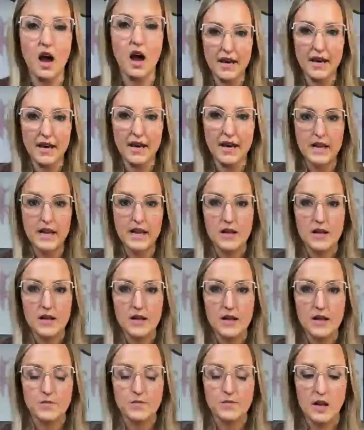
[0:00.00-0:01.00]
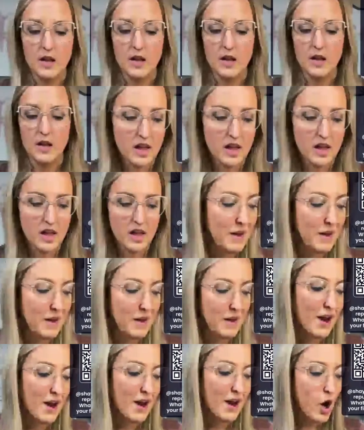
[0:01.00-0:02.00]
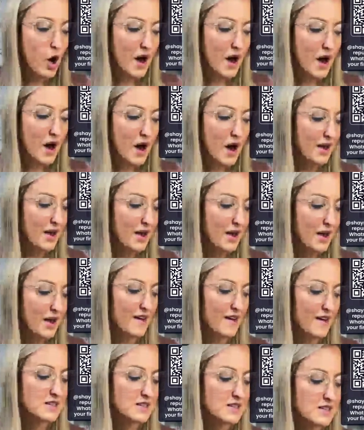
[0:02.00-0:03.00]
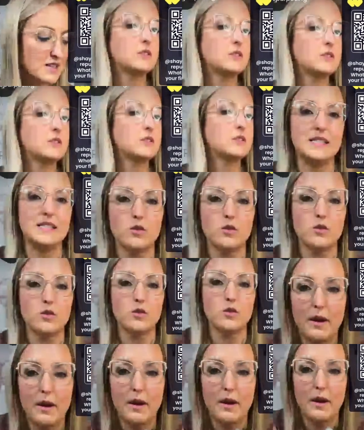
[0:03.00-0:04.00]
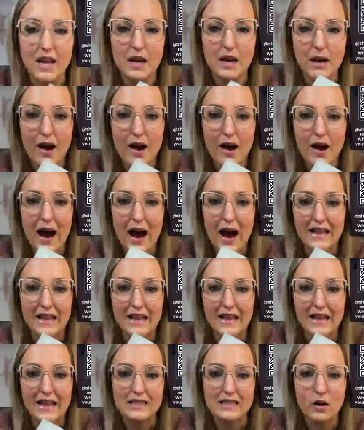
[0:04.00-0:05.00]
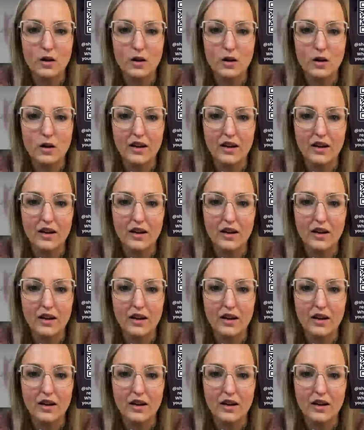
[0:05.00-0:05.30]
So I think I'm gonna paint that all up, and I have this little stencil, and I'm thinking about adding this little flower